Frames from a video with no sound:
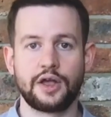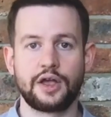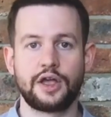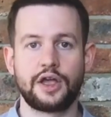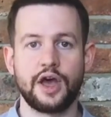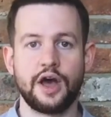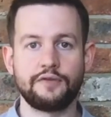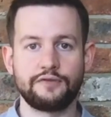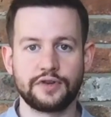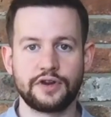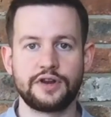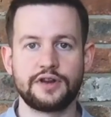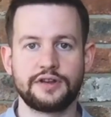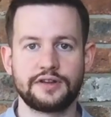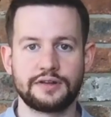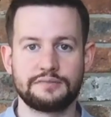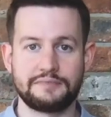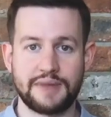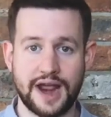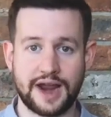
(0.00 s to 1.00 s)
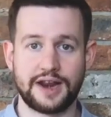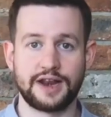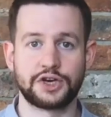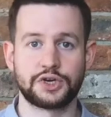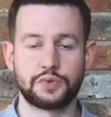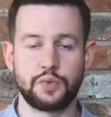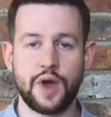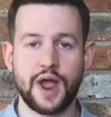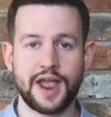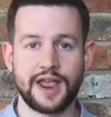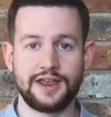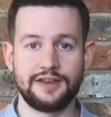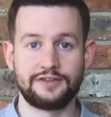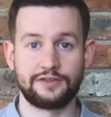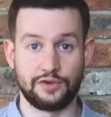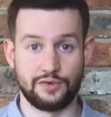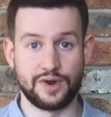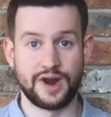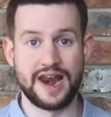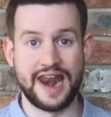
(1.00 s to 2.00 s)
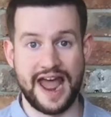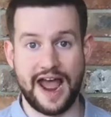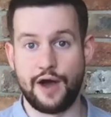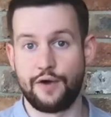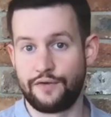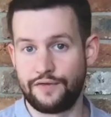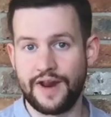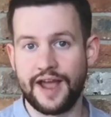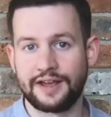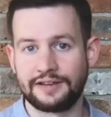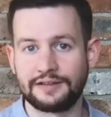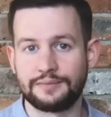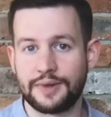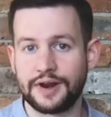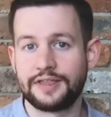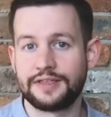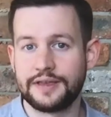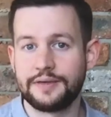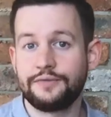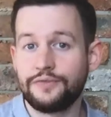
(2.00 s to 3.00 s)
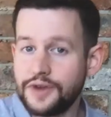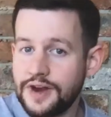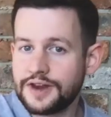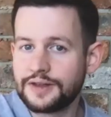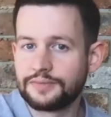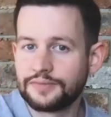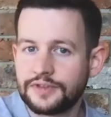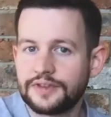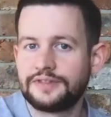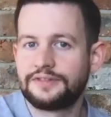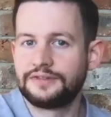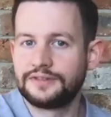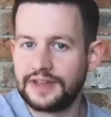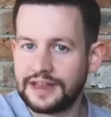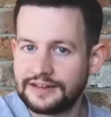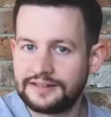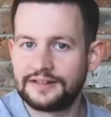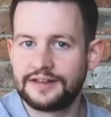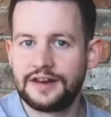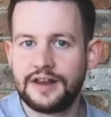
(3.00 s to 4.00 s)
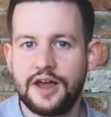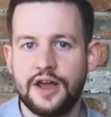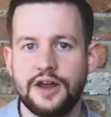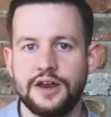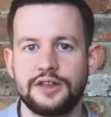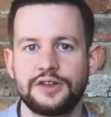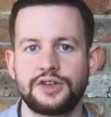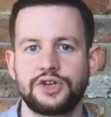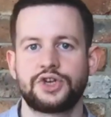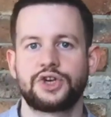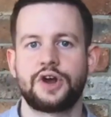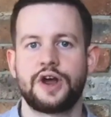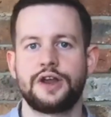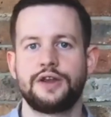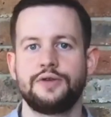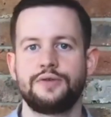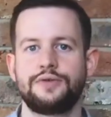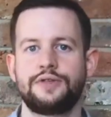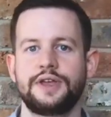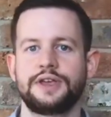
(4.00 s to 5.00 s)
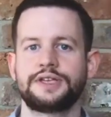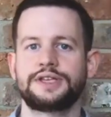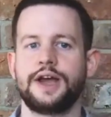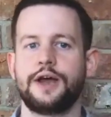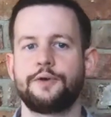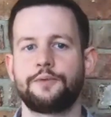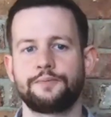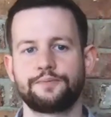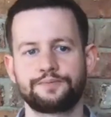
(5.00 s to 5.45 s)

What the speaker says: governed and managed ways to allow flexibility and freedom to test and learn and to try new things out.